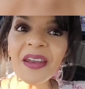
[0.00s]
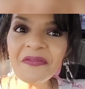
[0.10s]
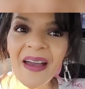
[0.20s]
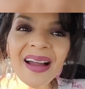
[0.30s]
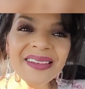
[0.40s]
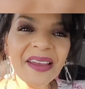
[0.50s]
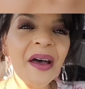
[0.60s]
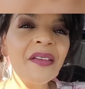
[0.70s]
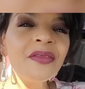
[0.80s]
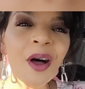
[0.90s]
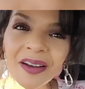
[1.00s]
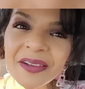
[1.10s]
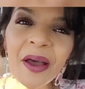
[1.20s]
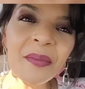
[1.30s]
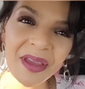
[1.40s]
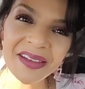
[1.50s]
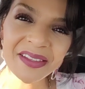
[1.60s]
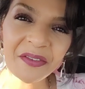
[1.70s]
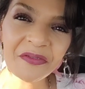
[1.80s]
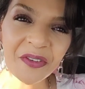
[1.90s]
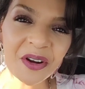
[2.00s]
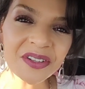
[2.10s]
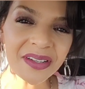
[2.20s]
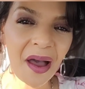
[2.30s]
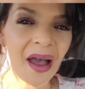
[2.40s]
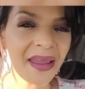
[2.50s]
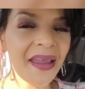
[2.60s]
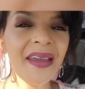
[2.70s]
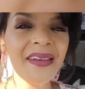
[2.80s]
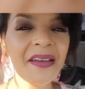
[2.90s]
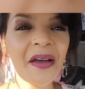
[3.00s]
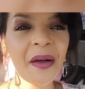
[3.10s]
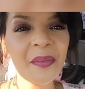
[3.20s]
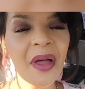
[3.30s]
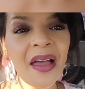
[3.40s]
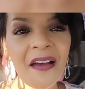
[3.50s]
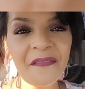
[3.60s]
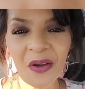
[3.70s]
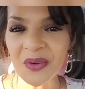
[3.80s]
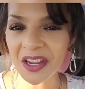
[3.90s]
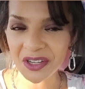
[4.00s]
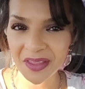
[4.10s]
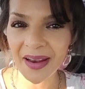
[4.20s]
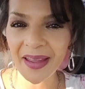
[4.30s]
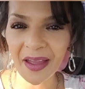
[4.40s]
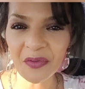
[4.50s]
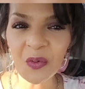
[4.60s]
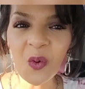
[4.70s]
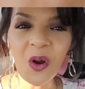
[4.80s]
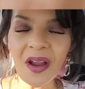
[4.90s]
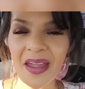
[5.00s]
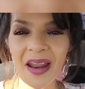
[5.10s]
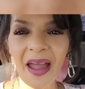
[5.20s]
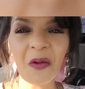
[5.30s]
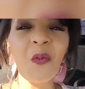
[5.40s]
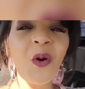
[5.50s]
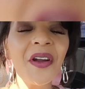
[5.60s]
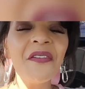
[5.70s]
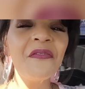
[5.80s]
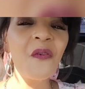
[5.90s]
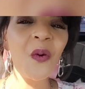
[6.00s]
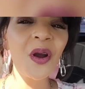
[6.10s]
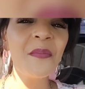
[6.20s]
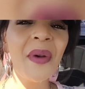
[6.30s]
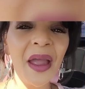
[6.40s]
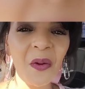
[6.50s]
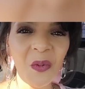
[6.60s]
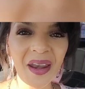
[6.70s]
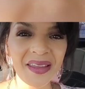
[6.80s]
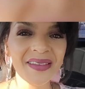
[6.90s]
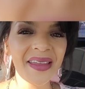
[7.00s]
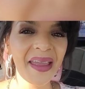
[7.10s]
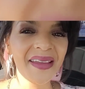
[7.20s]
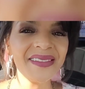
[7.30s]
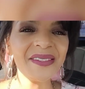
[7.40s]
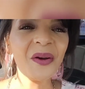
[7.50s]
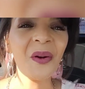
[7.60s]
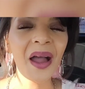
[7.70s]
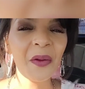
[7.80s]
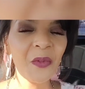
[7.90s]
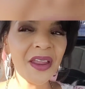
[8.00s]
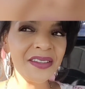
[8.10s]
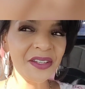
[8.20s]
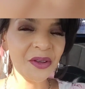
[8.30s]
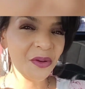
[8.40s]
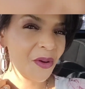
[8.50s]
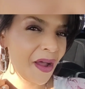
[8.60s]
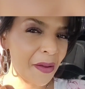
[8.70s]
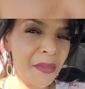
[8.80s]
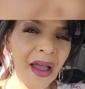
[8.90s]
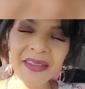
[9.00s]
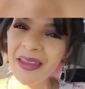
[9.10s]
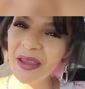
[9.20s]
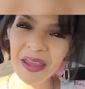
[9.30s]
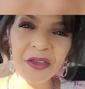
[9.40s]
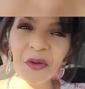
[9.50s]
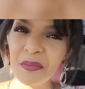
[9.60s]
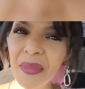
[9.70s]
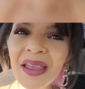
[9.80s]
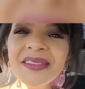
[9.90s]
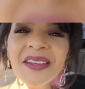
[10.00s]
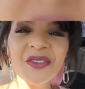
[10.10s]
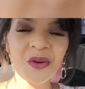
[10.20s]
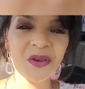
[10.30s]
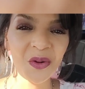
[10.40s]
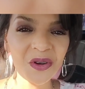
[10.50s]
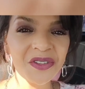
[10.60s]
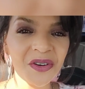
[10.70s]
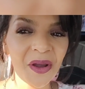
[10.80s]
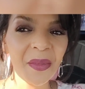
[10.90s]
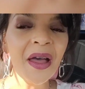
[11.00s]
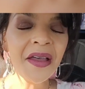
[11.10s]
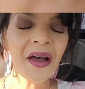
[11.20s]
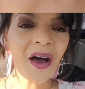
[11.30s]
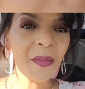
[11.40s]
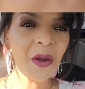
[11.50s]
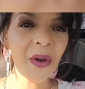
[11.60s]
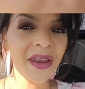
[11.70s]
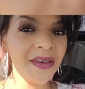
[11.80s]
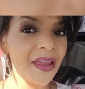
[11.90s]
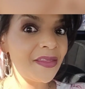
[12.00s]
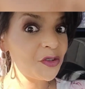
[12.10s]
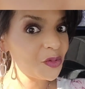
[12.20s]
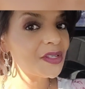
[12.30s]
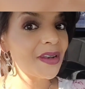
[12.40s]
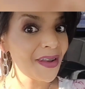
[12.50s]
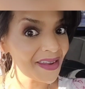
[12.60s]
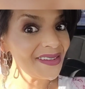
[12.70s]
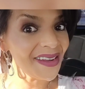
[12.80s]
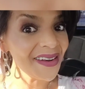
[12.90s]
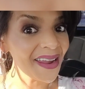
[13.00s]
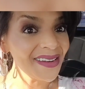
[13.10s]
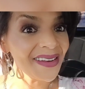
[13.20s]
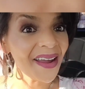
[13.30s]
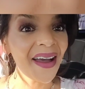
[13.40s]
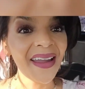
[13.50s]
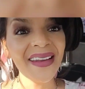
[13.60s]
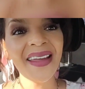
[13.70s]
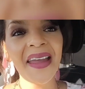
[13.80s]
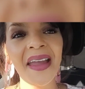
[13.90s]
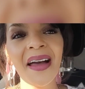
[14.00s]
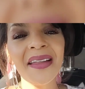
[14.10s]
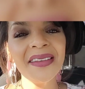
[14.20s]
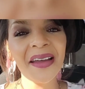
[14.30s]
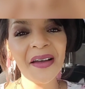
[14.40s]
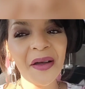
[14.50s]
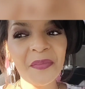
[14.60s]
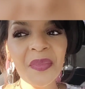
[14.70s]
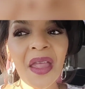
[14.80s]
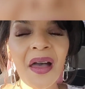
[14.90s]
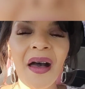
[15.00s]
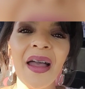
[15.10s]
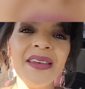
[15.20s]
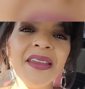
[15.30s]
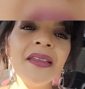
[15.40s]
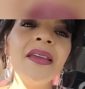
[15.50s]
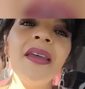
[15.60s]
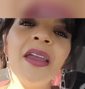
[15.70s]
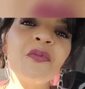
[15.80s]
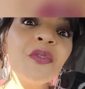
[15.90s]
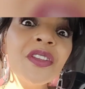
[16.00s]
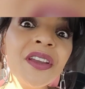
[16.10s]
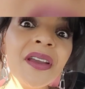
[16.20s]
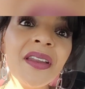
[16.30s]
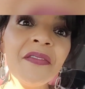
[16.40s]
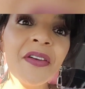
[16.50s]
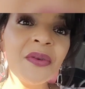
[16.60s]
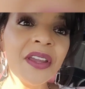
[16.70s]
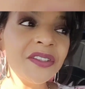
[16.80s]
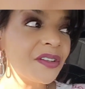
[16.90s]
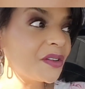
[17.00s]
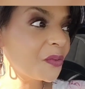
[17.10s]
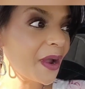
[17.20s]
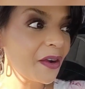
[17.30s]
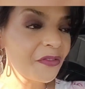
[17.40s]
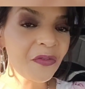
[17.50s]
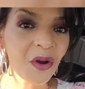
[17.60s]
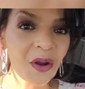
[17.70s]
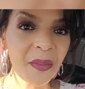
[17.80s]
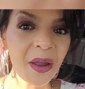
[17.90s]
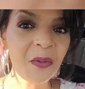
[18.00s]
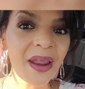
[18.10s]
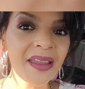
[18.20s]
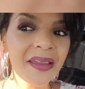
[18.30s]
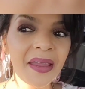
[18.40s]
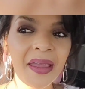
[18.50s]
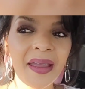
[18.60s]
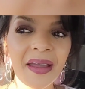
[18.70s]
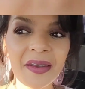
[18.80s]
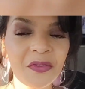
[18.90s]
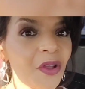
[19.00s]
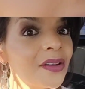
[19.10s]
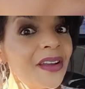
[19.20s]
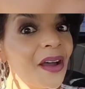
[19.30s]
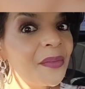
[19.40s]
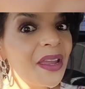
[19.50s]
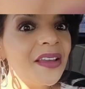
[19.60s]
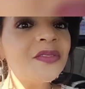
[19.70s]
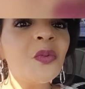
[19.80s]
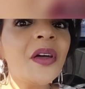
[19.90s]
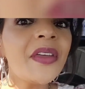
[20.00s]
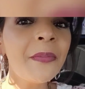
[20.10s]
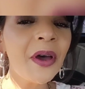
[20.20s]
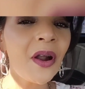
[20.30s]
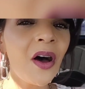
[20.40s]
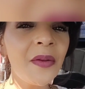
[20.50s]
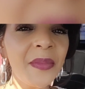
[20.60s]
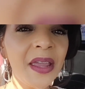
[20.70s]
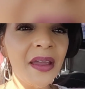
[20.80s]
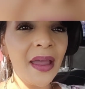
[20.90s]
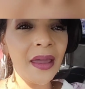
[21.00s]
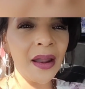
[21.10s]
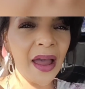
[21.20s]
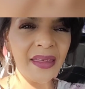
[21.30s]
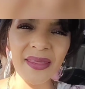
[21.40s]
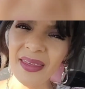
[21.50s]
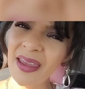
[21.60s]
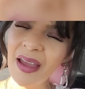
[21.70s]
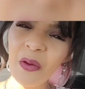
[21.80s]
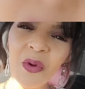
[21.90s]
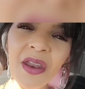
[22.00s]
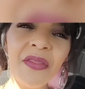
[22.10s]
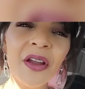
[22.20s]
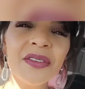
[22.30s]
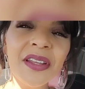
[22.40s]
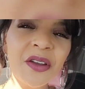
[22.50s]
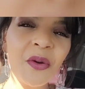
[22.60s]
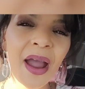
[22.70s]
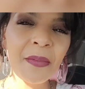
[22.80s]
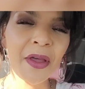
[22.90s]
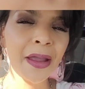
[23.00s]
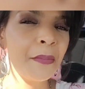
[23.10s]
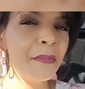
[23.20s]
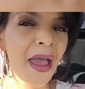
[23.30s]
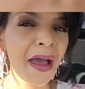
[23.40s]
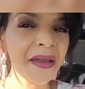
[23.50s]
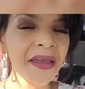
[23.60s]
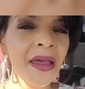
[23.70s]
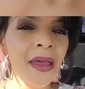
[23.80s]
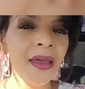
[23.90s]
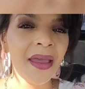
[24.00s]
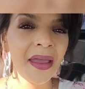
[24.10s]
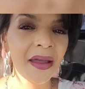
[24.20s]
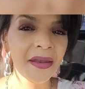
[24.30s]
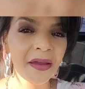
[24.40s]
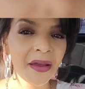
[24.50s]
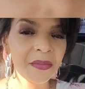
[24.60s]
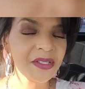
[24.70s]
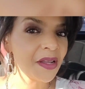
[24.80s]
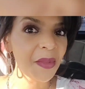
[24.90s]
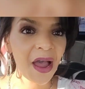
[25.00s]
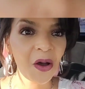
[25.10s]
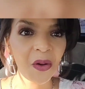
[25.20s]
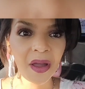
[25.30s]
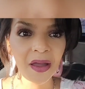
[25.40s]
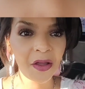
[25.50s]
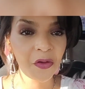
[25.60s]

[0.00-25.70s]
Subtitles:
fact, LANCOME is the first high-end foundation that I ever wore, and I wore it for my wedding day. So I went to, I think either Macy's or Nordstrom on my wedding day. This was in 1999, and I needed a really good foundation to wear for my wedding, and LANCOME is what they put on me. And I think I went in there to grab like a MAC, and somehow